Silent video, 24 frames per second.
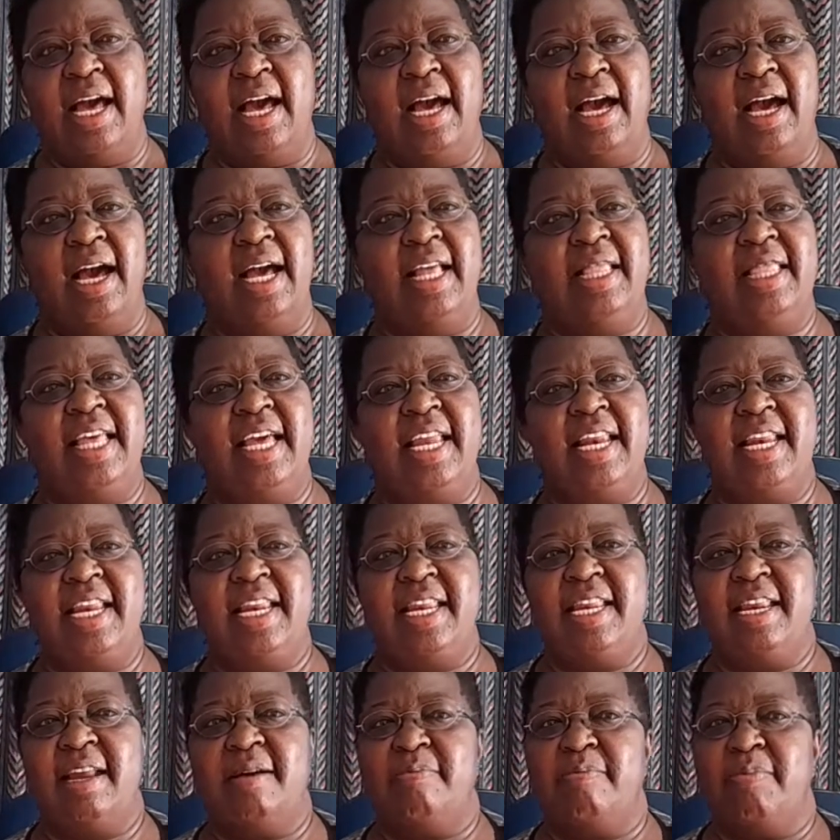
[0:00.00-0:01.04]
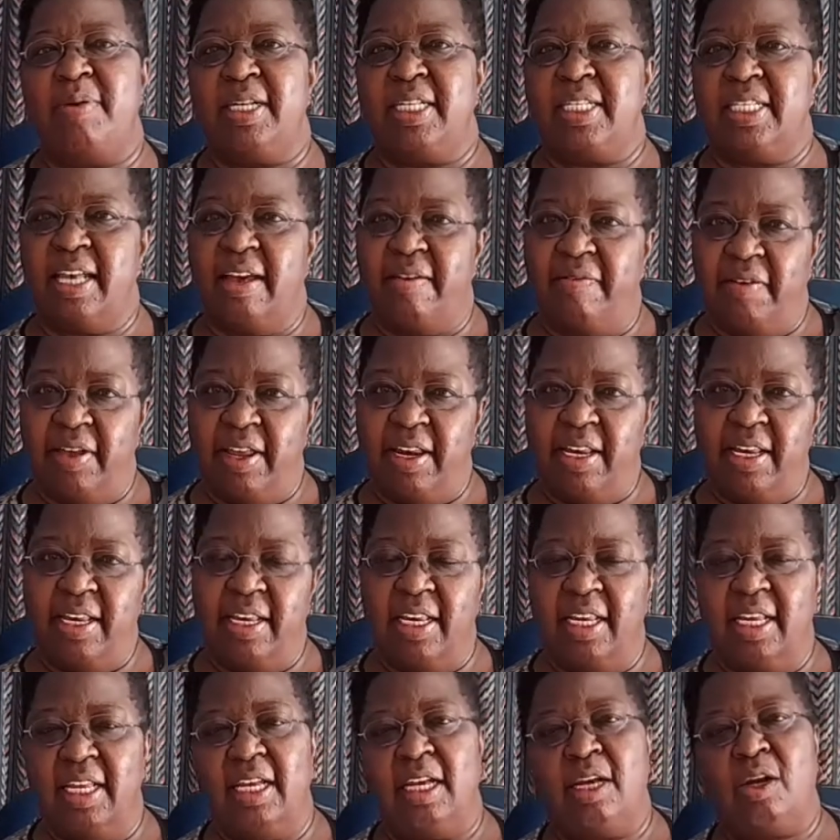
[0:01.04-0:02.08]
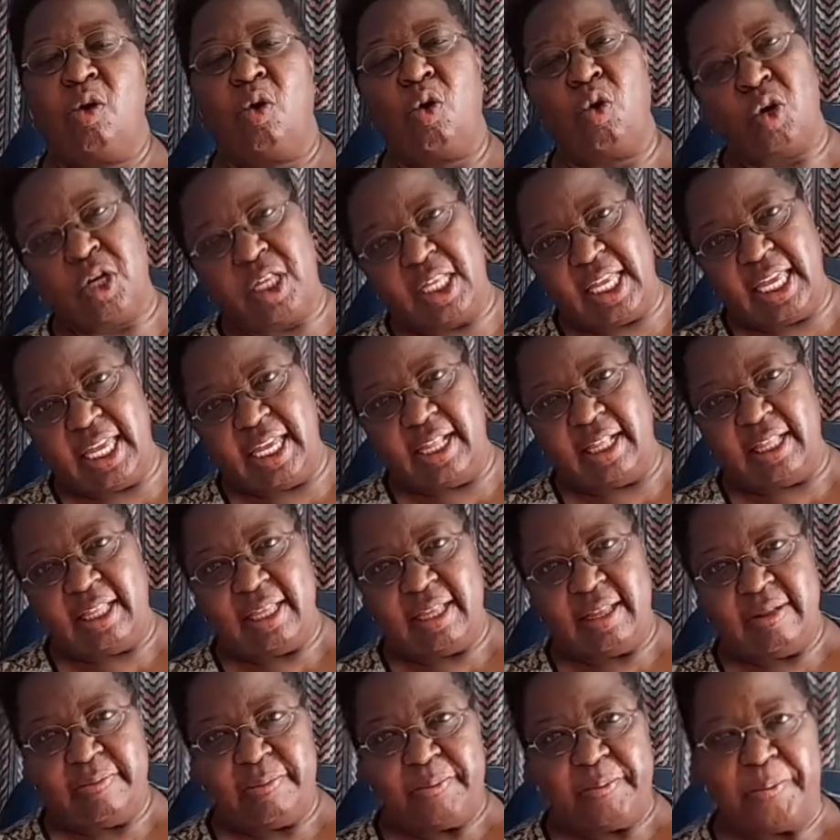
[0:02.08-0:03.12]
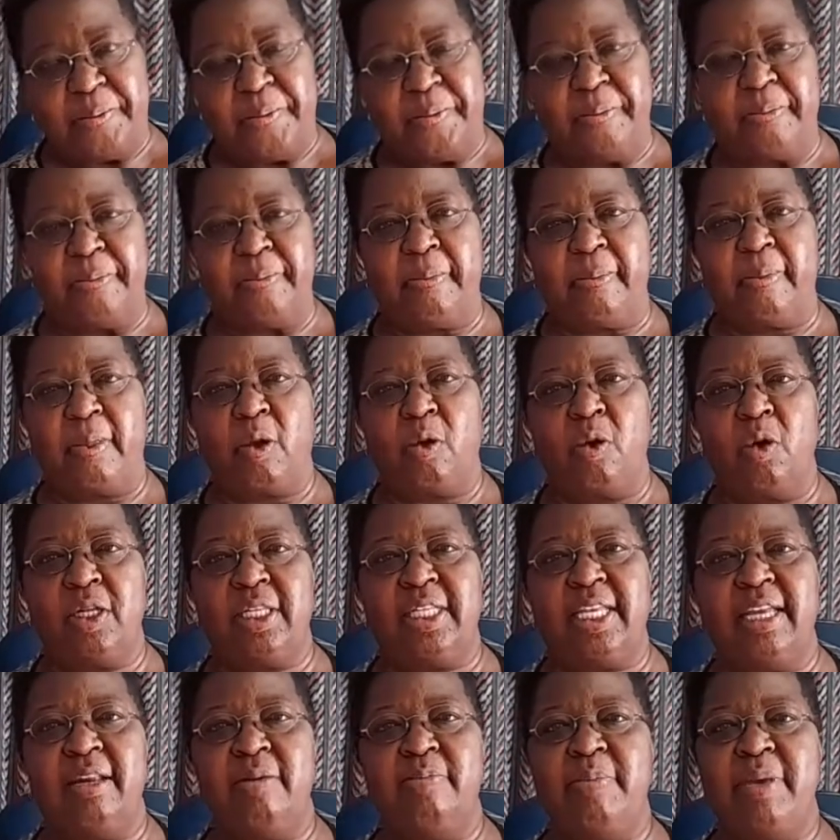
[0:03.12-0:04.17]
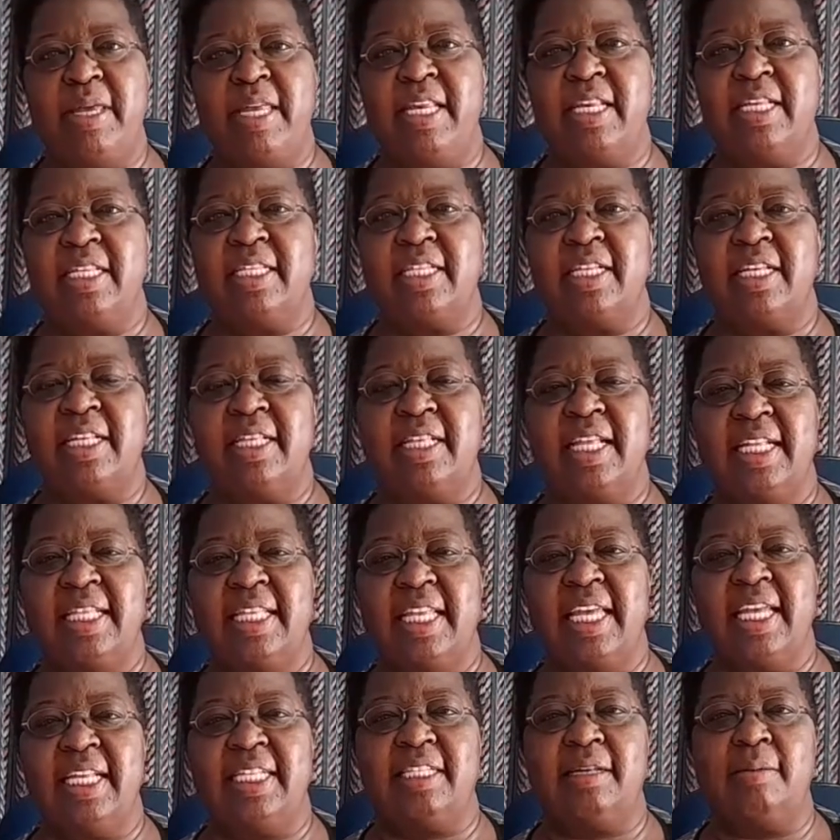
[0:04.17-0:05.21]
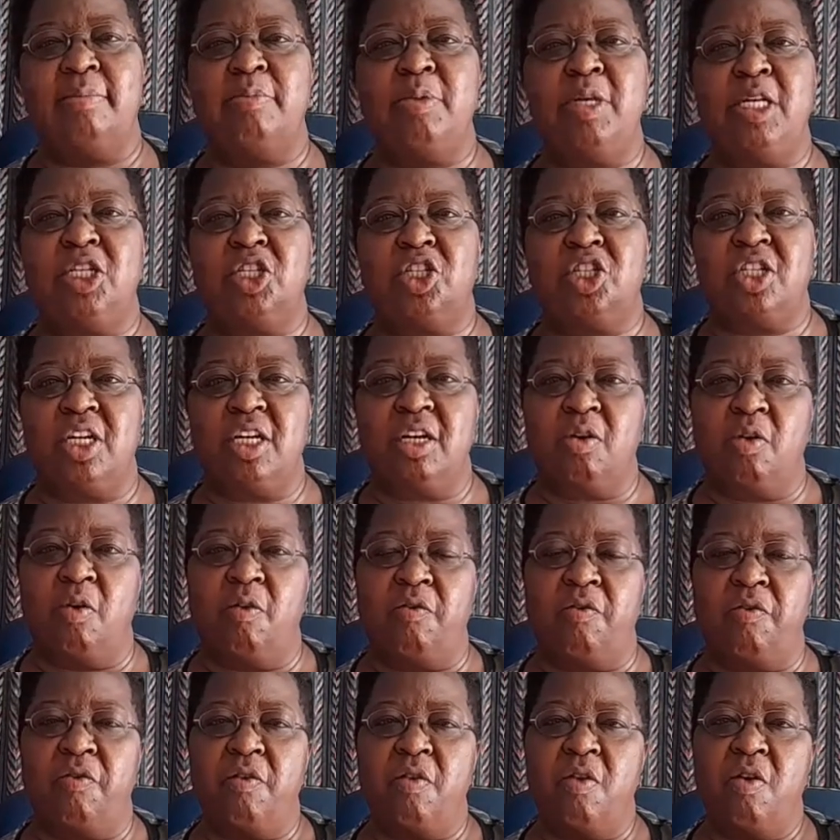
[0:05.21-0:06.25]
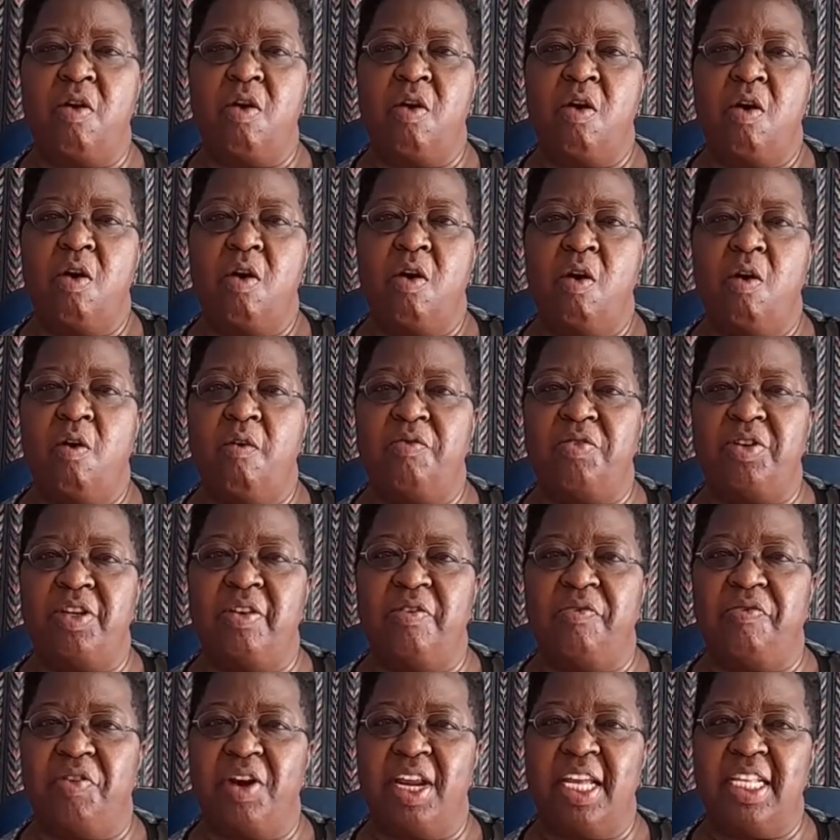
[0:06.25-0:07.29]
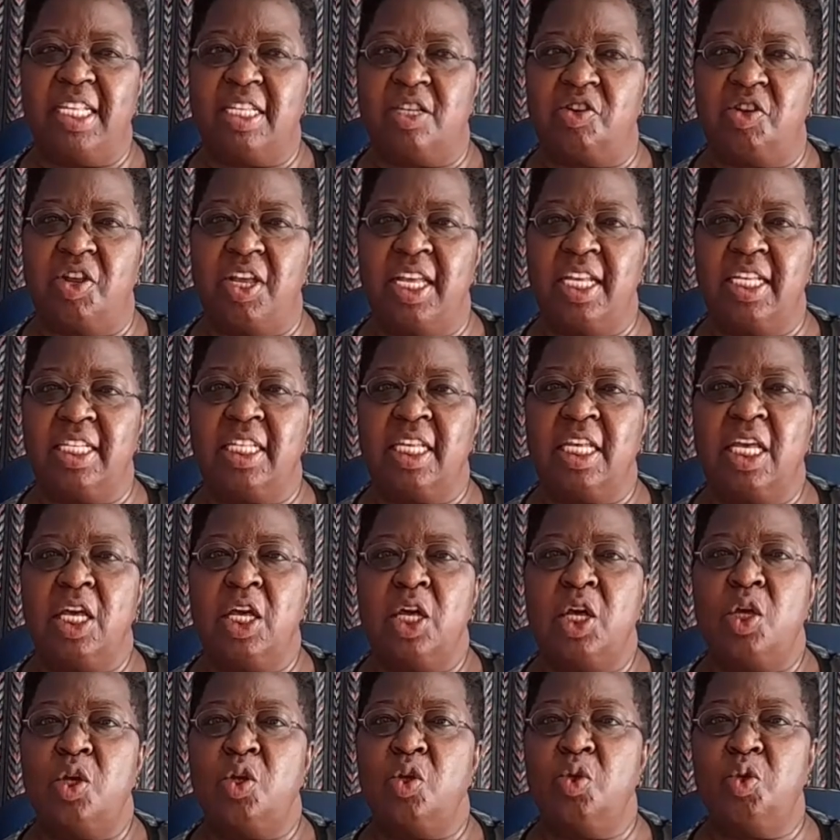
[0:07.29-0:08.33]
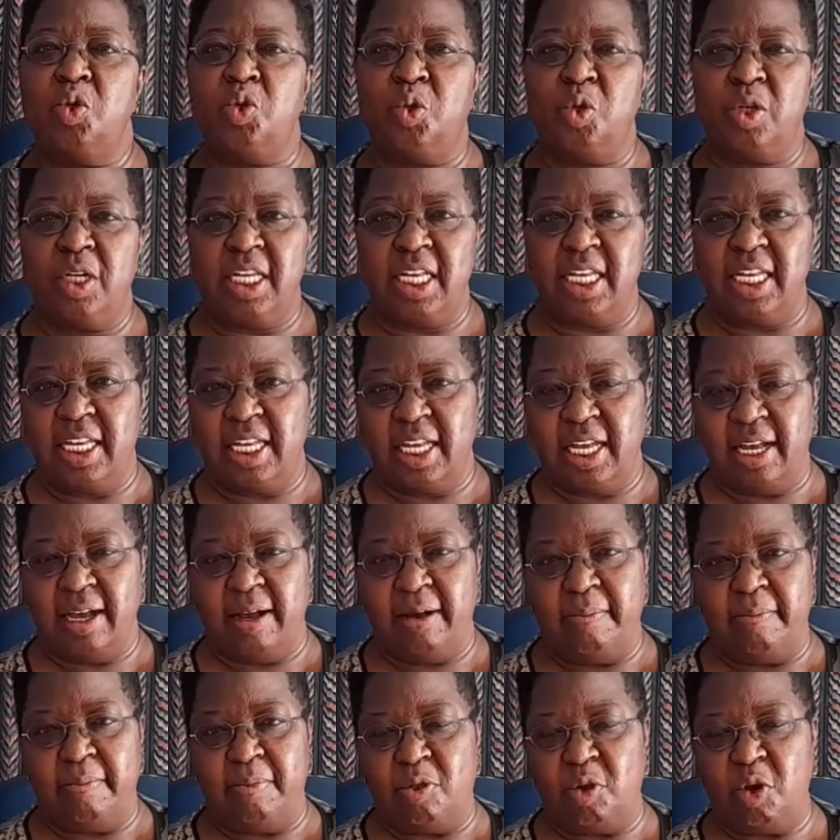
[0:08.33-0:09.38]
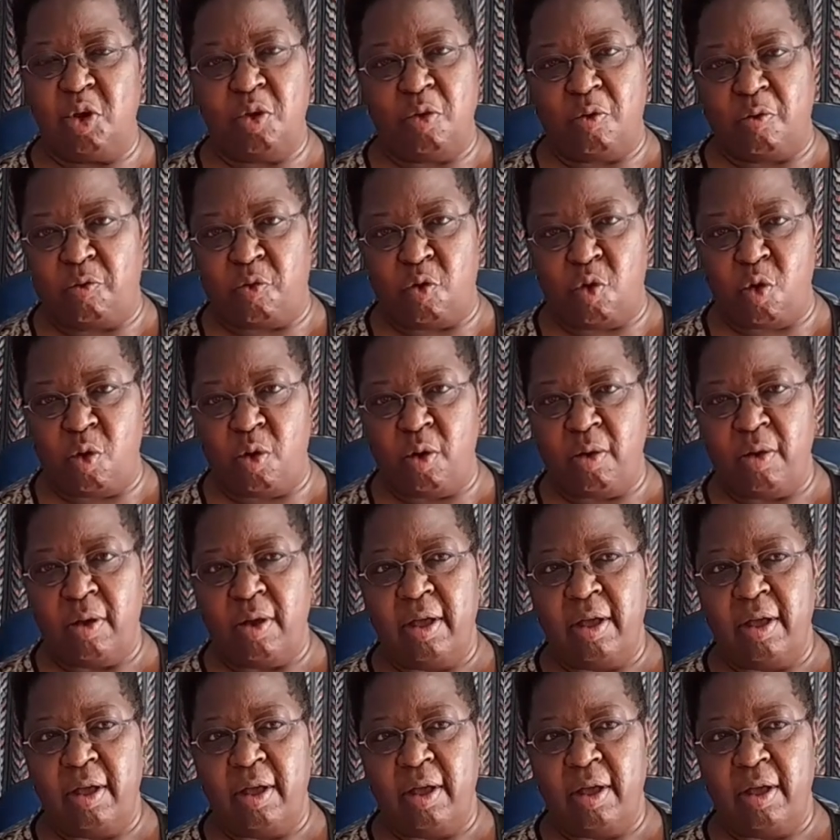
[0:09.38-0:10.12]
And then number 7, cocktail. Cocktail means that it's a mixture of different drinks, usually 3 or 4,